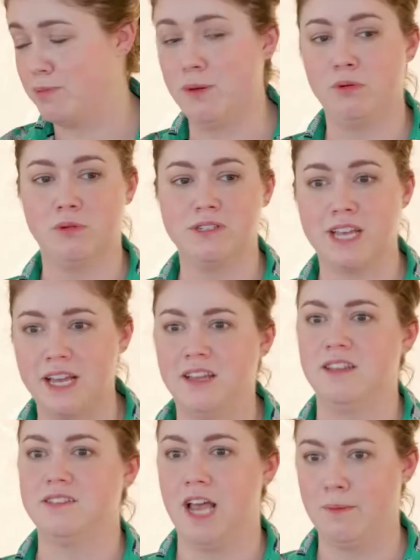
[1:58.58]
people were
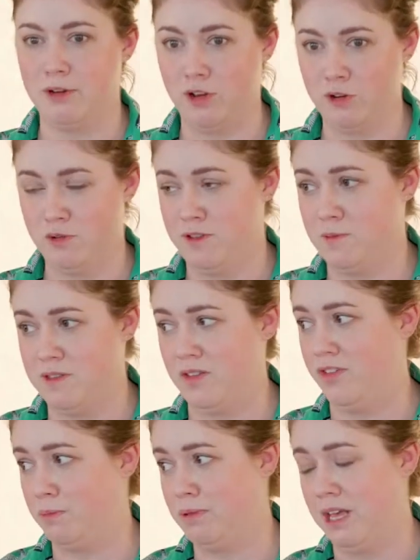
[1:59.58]
taking the time to go to a
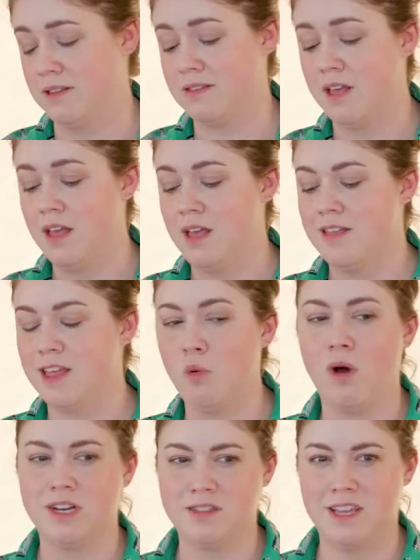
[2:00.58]
specific place, they
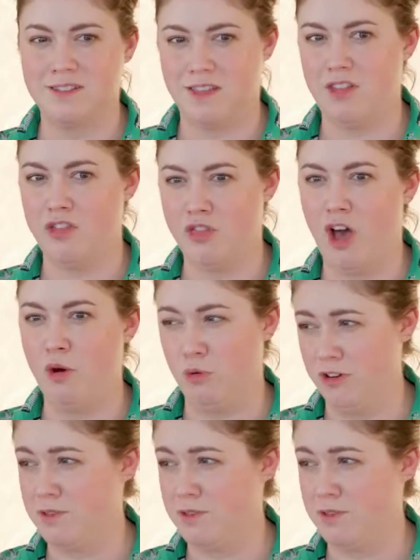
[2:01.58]
wanted things that they thought were